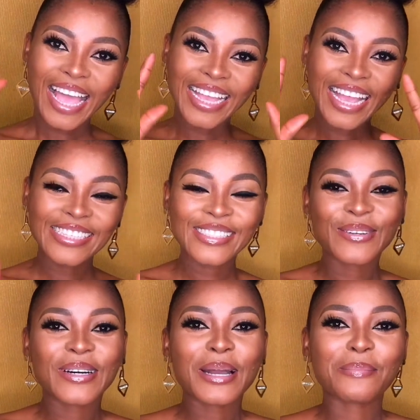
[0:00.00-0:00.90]
guys,
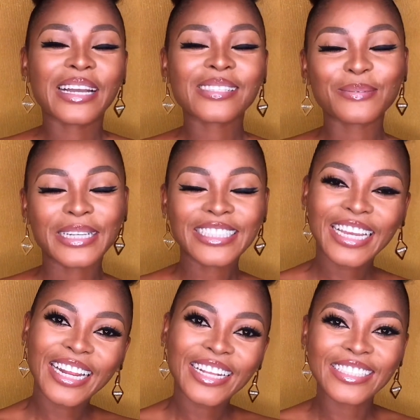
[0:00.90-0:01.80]
you're welcome back to my
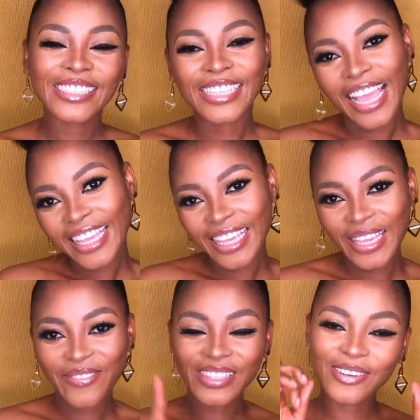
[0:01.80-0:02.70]
channel. It's
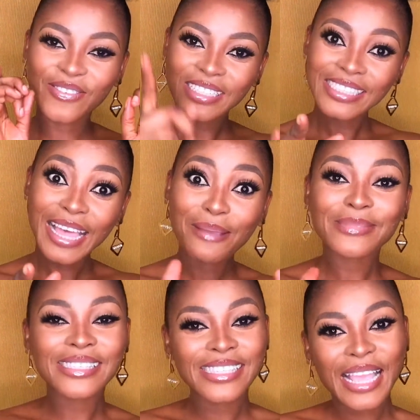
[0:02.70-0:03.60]
Eki. If it's your first time
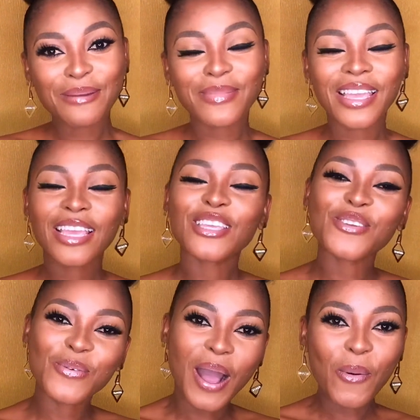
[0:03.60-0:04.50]
seeing me,
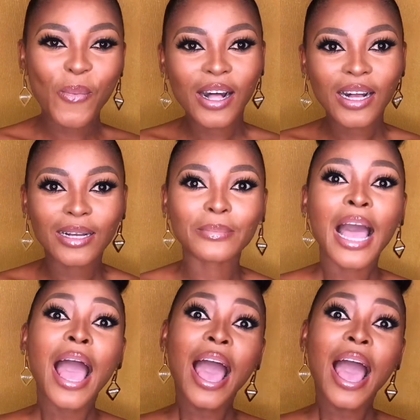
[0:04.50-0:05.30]
you are welcome.